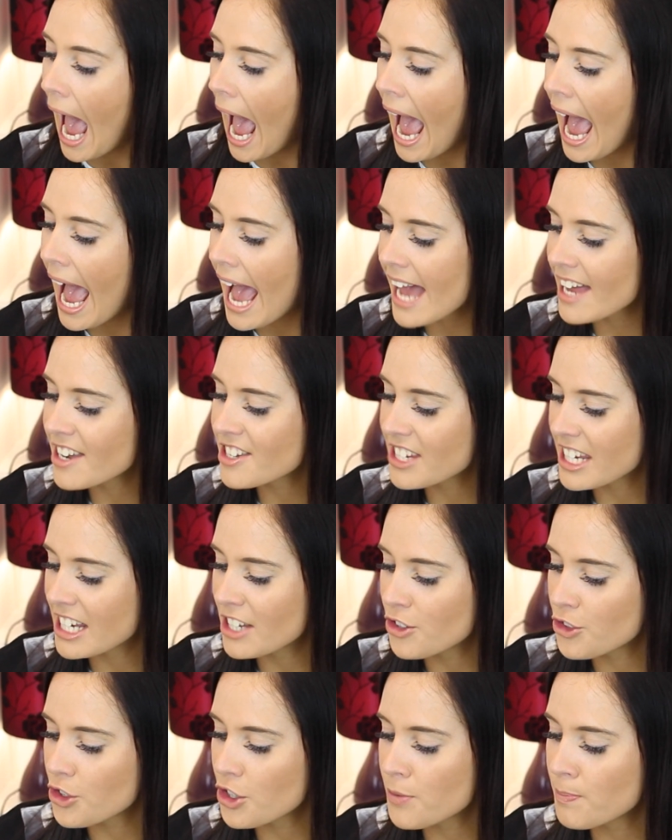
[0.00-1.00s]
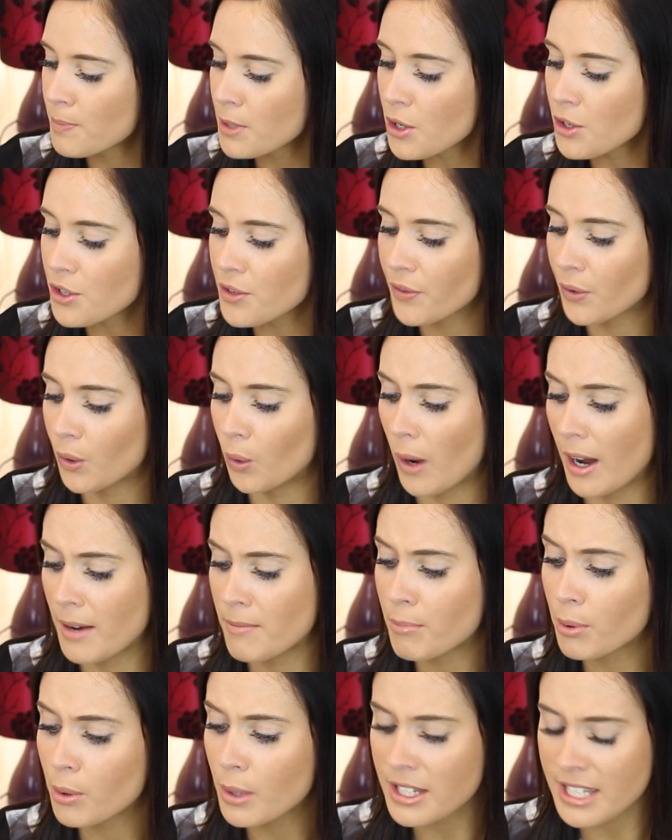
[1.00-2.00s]
And it's just beautiful
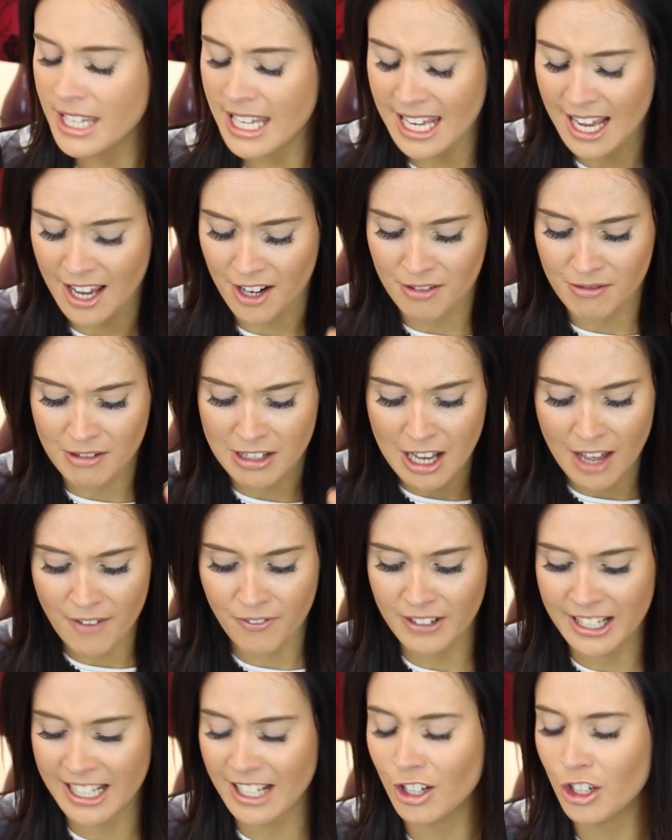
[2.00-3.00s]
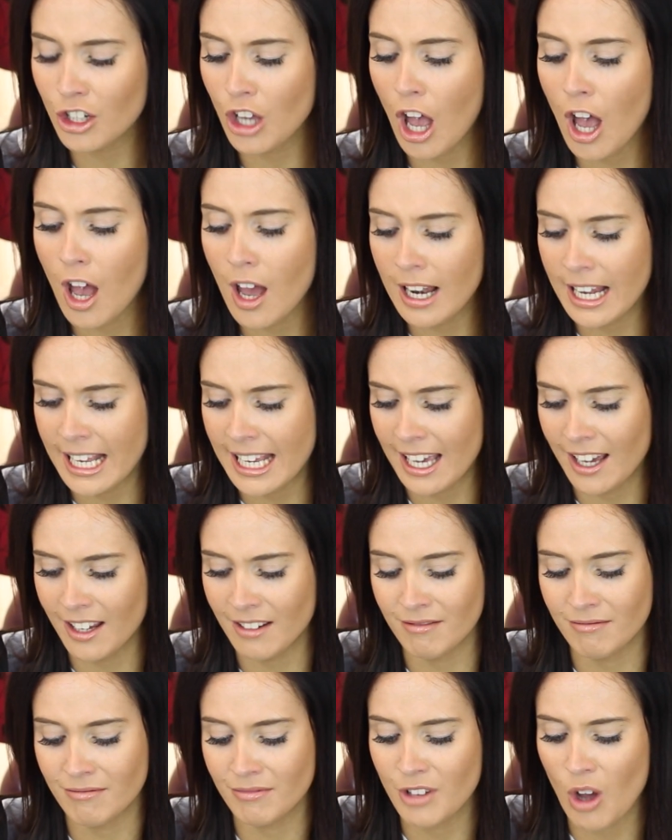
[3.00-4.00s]
and pretty and lovely and girly
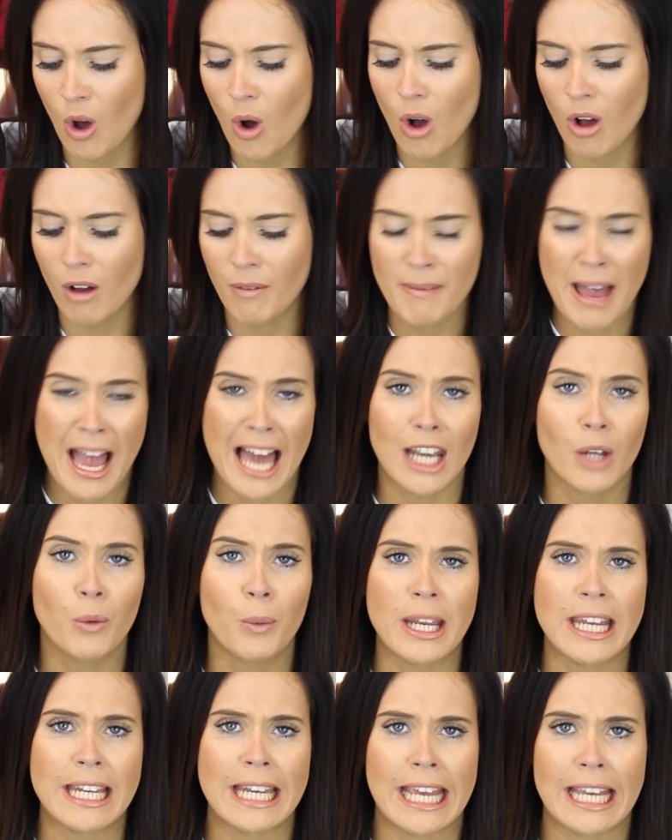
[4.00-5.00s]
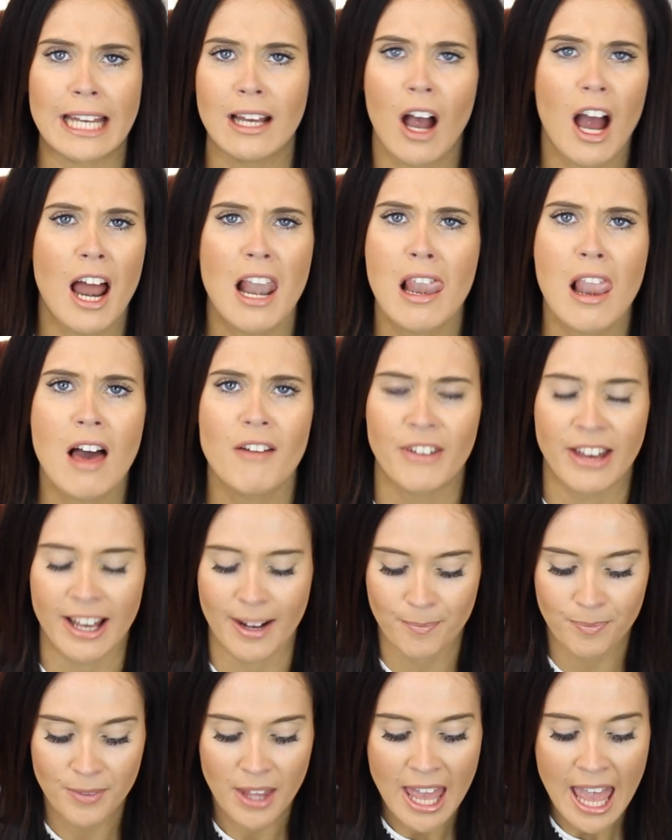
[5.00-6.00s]
and, oh, Halloween-y. I love
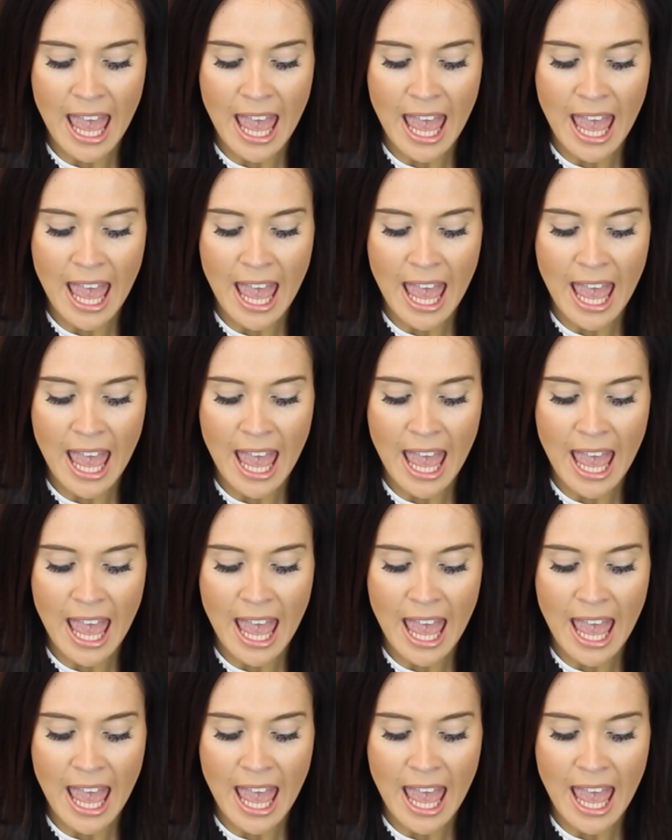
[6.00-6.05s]
it.